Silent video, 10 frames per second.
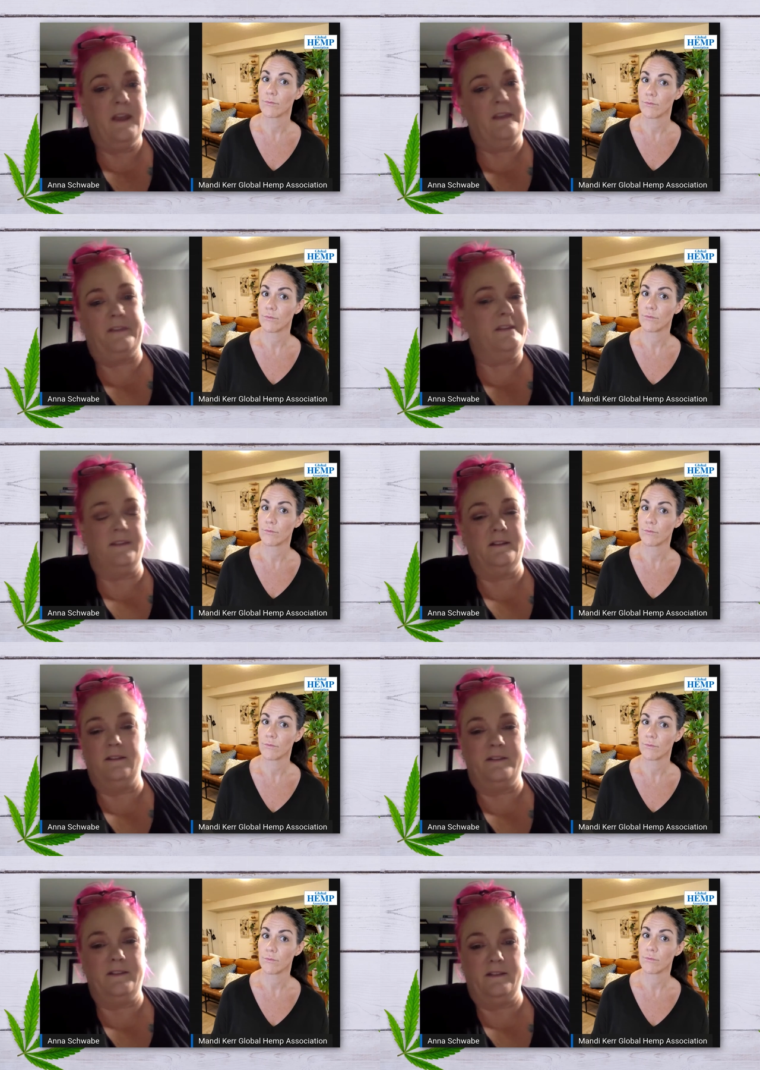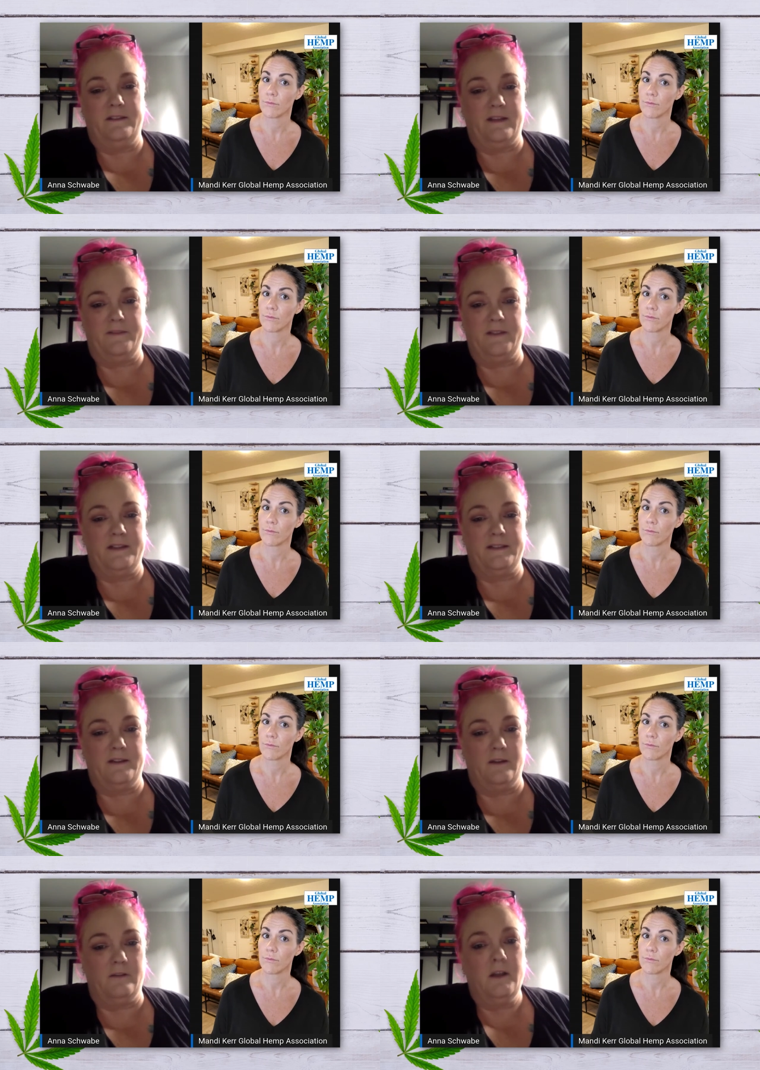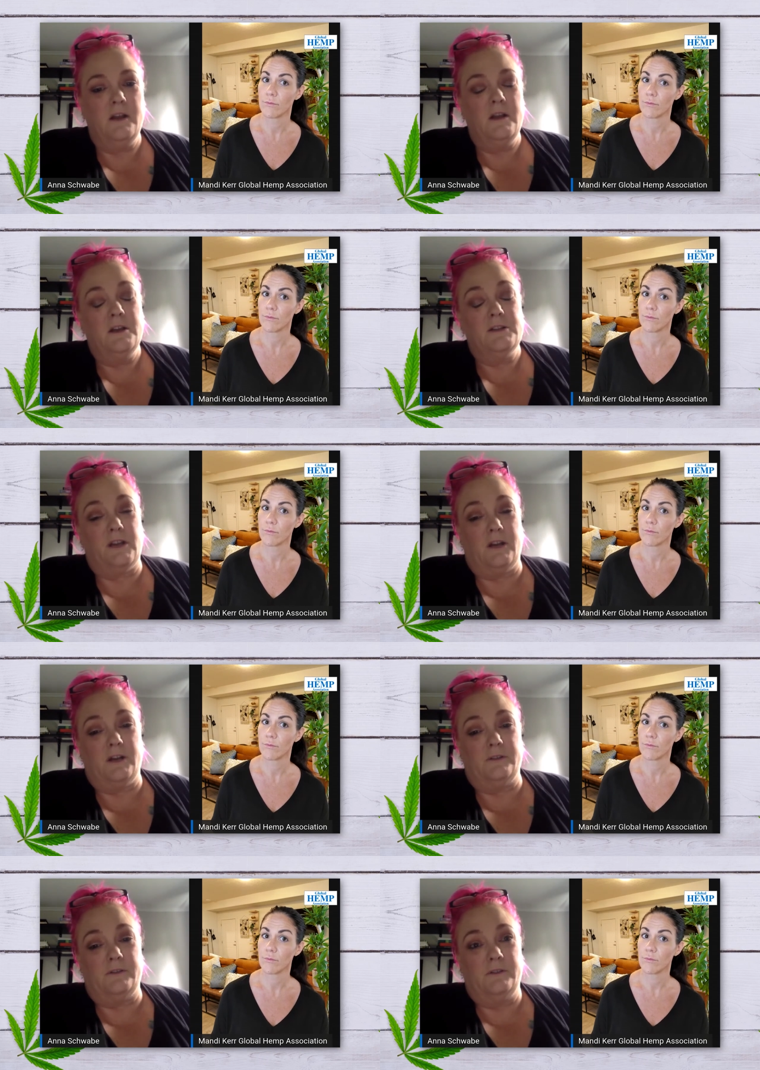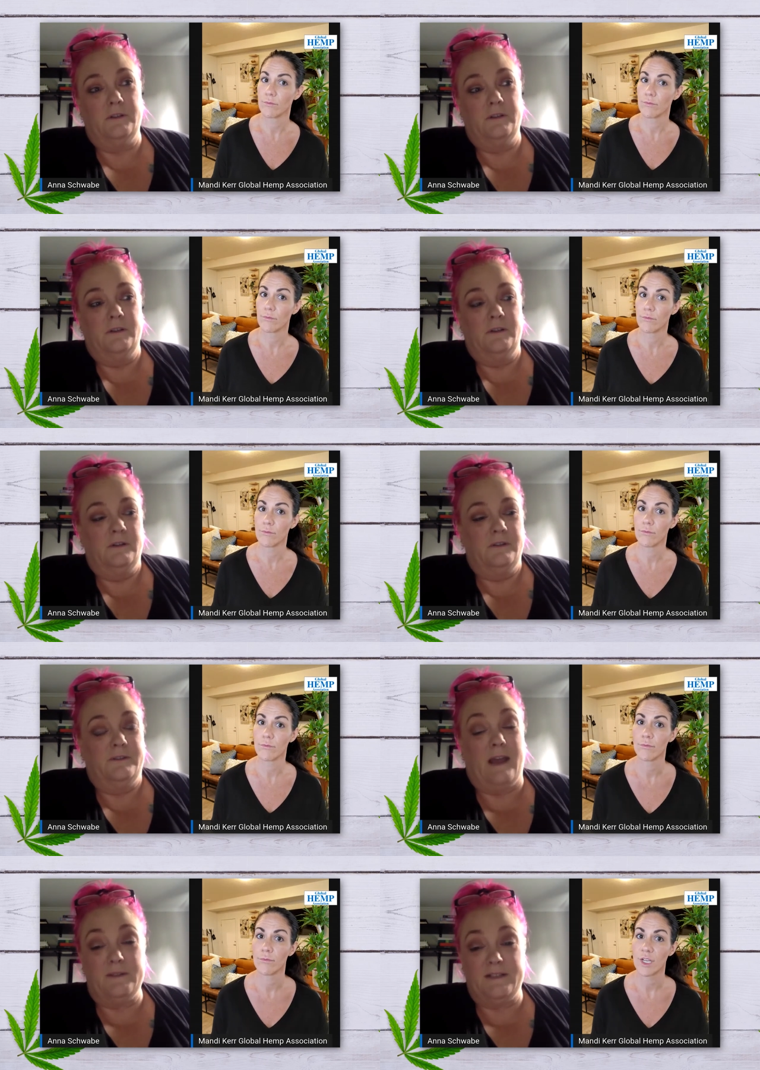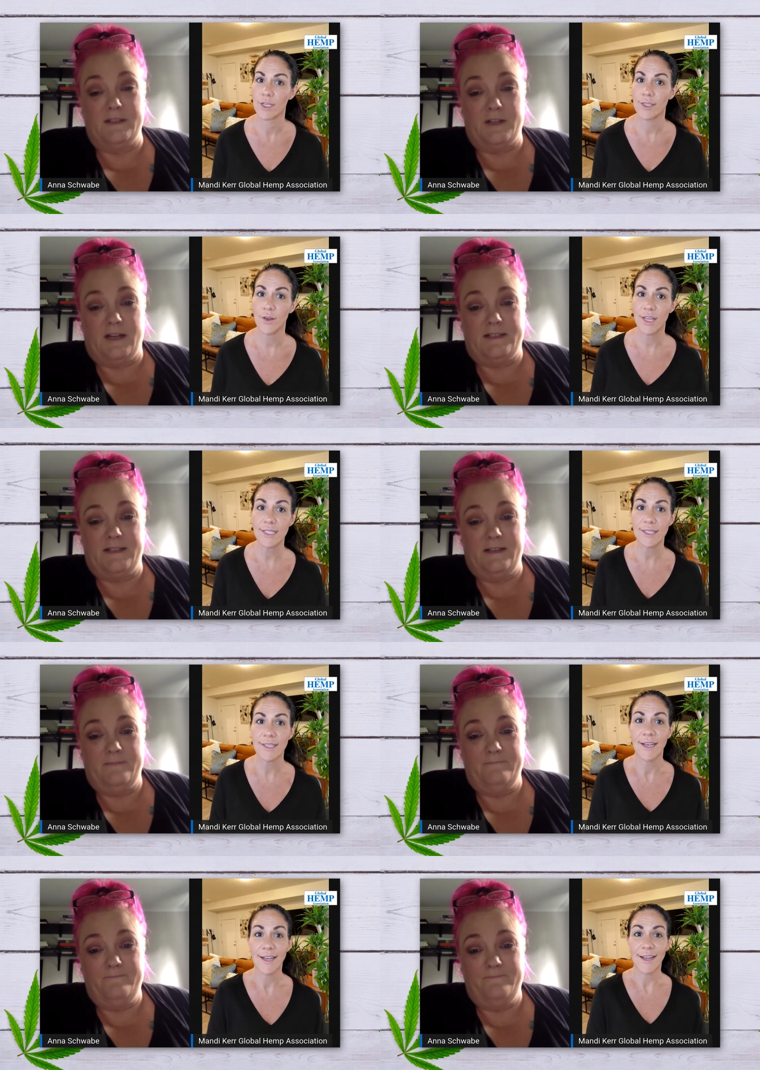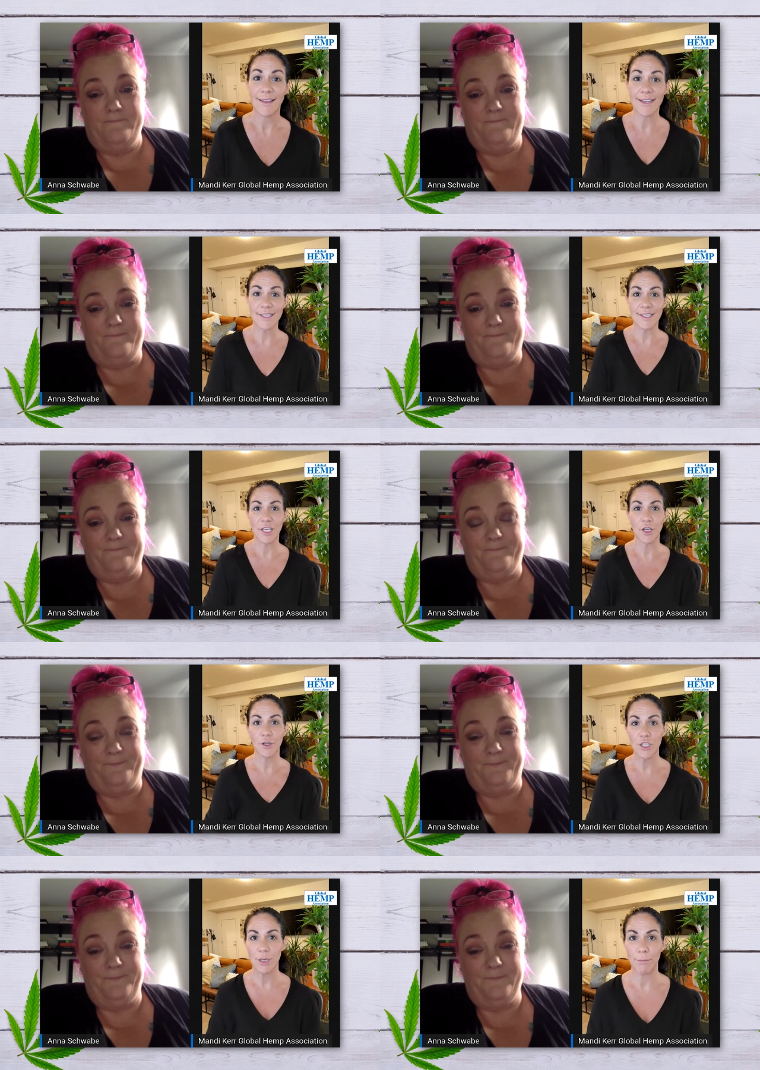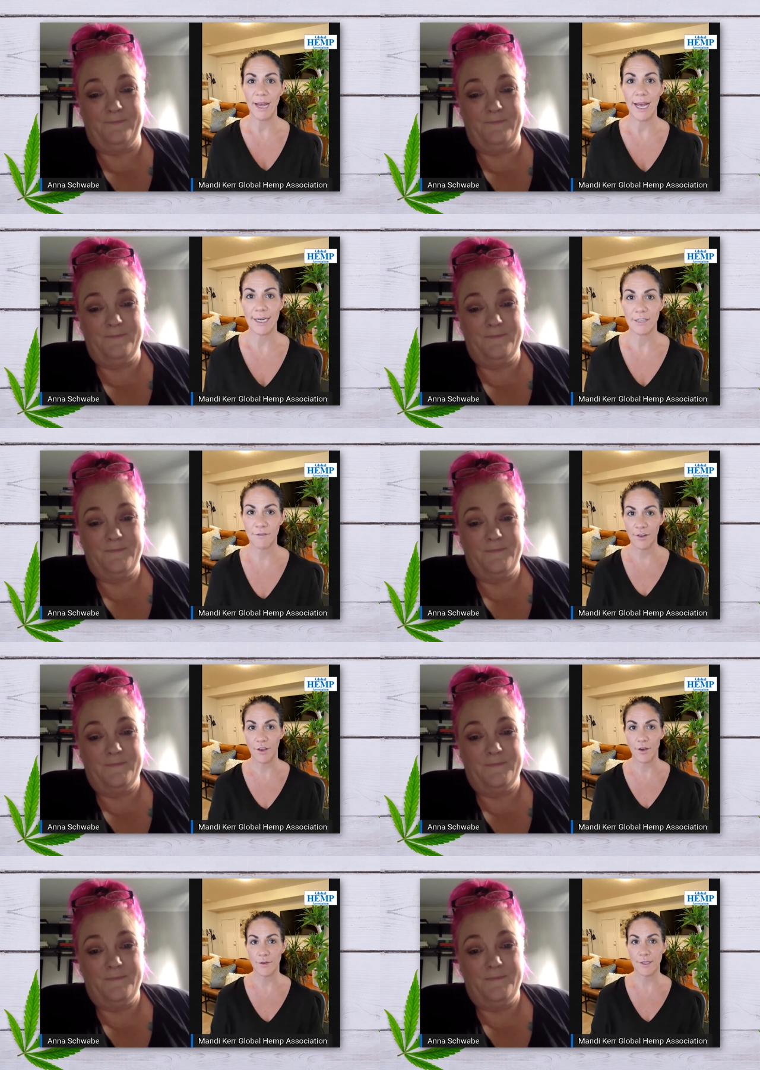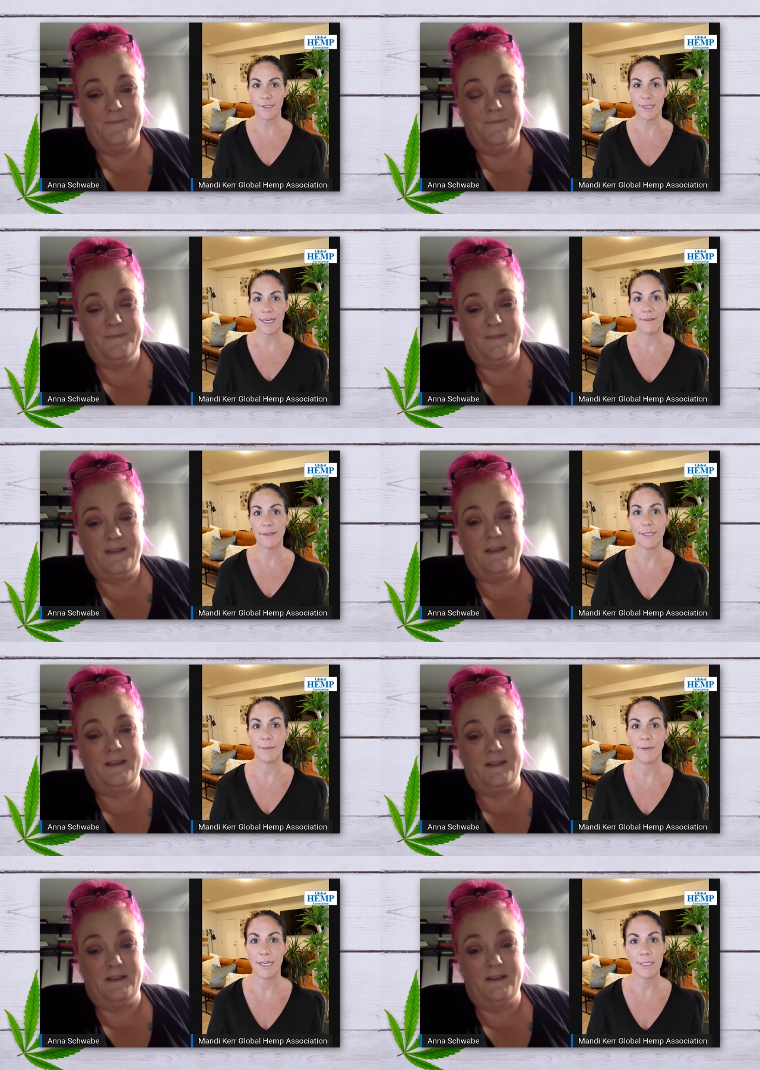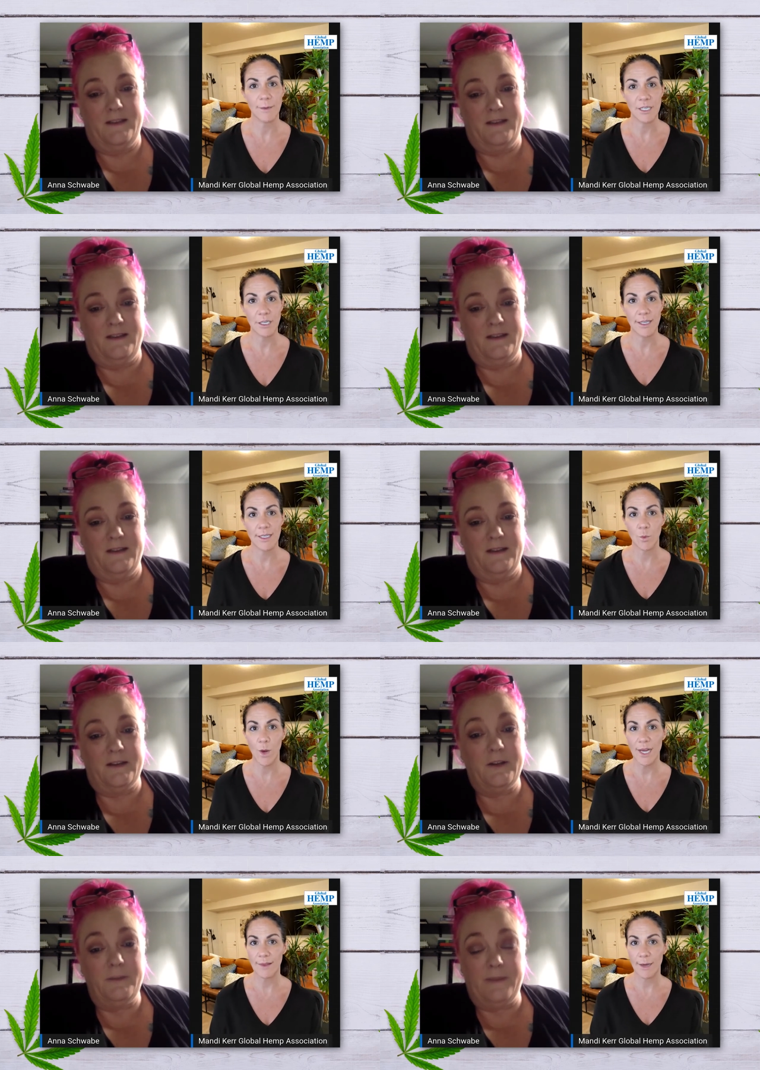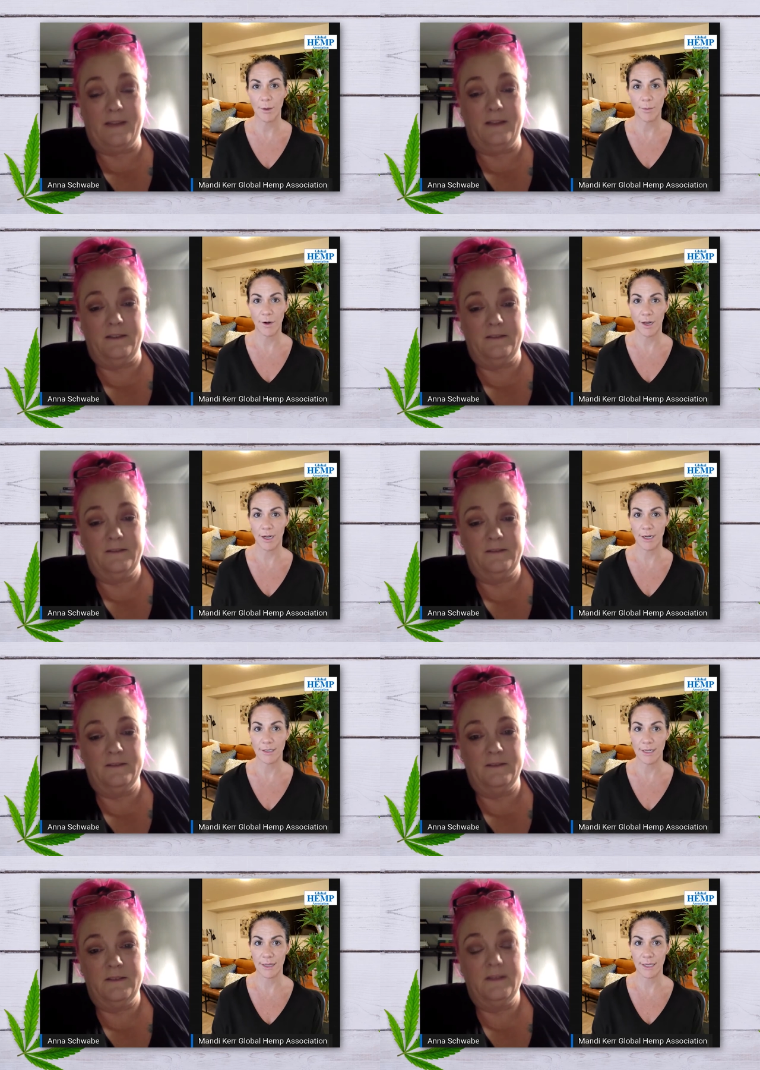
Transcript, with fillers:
Speaker 1: and
Speaker 2: then the, and then the F D A said no. So that was
Speaker 1: interesting. So this this is a huge impact for those in the C B D, especially these white label products and